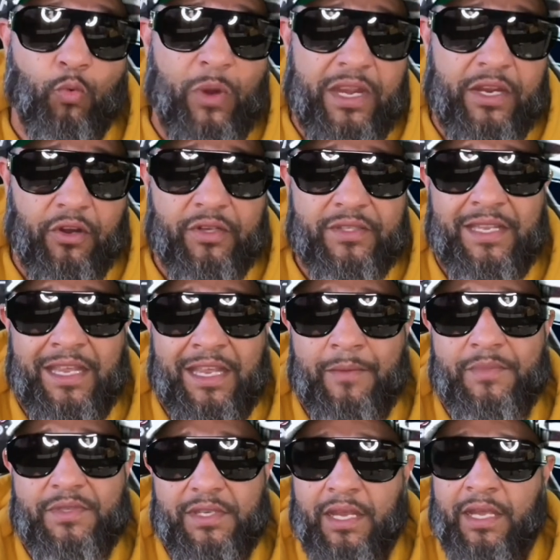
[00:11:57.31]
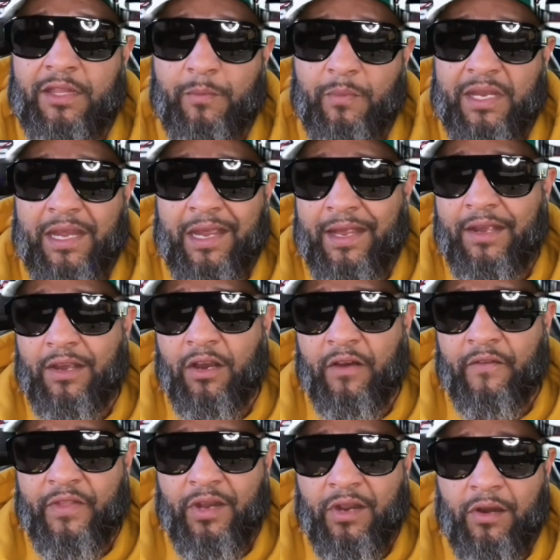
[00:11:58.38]
weaker teams in the beginning
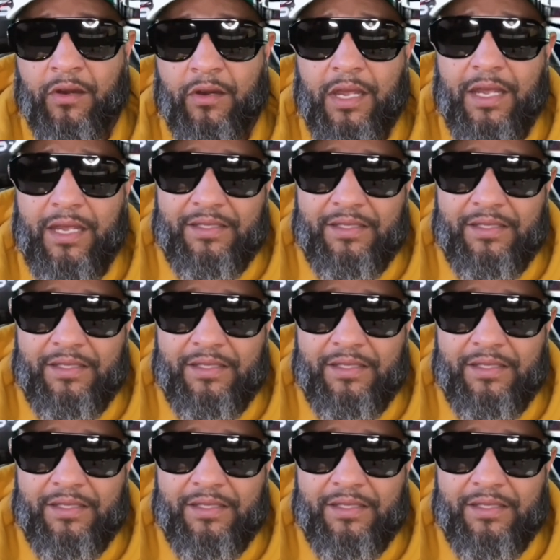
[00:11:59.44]
of their